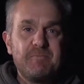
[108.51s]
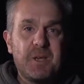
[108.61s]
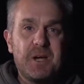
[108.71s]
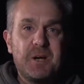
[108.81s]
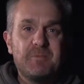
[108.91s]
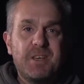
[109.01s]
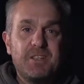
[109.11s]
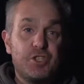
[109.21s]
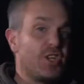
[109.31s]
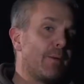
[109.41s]
the
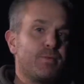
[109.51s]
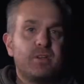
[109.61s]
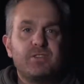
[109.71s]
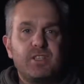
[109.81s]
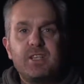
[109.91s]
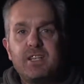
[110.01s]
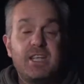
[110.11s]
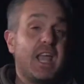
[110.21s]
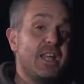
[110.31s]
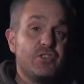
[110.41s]
shepherds and
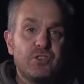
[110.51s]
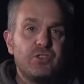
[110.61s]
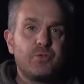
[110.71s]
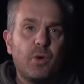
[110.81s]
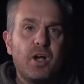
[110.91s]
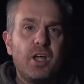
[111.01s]
the angels, where